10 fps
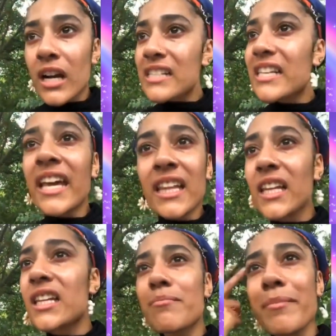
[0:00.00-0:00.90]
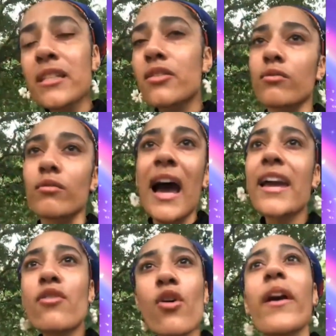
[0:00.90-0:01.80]
and then they'll get
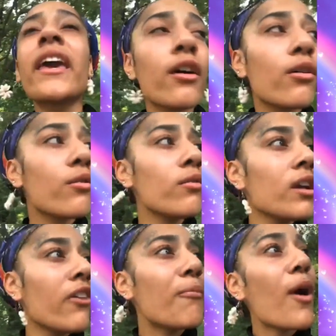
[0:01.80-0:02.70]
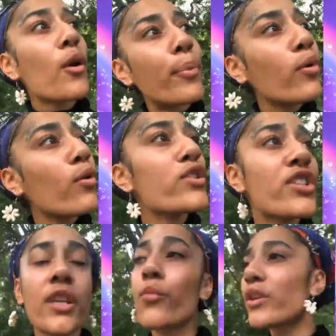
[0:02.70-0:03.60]
tired. We can say it
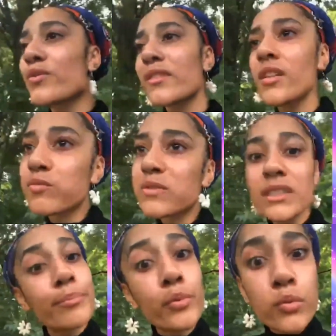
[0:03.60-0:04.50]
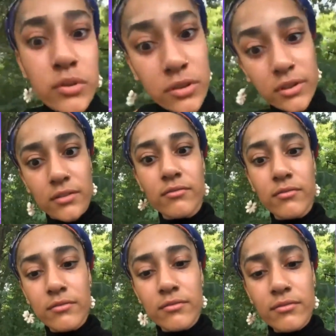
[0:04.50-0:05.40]
every single day for a
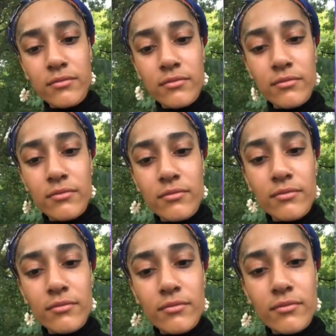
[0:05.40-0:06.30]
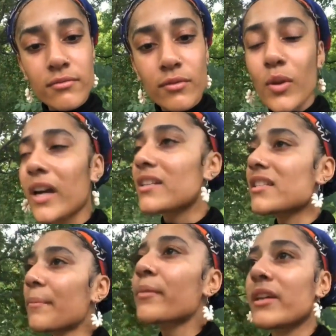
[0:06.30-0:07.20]
year, but they
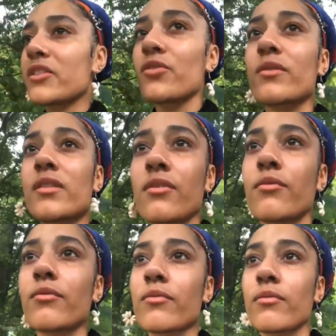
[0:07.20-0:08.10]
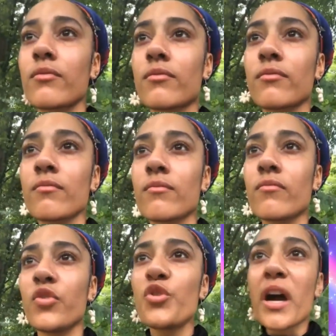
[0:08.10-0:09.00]
have to want to
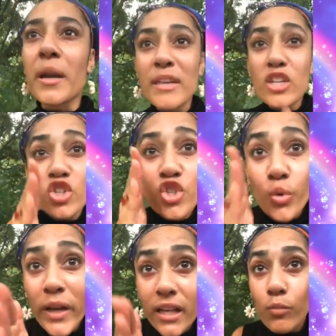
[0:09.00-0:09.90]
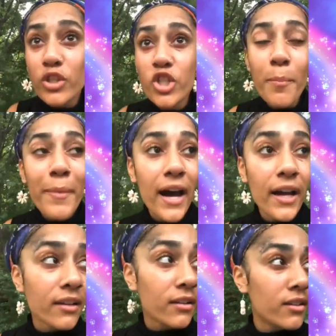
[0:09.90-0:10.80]
let go of this situation
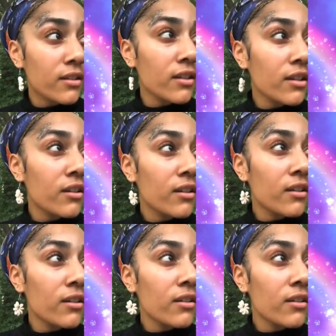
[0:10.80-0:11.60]
on their own and